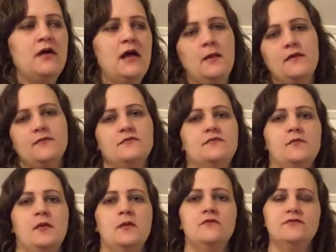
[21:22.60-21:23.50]
I like the
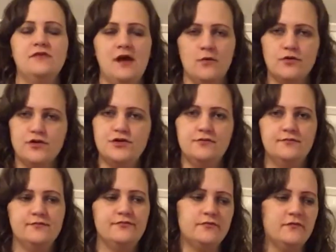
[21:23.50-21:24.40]
smell of soured
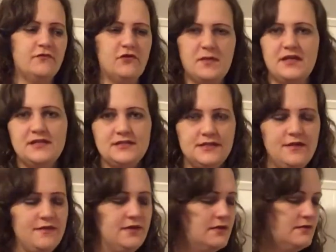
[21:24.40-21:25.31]
fermented
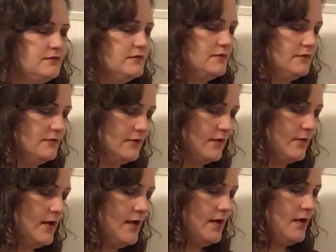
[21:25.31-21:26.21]
things, so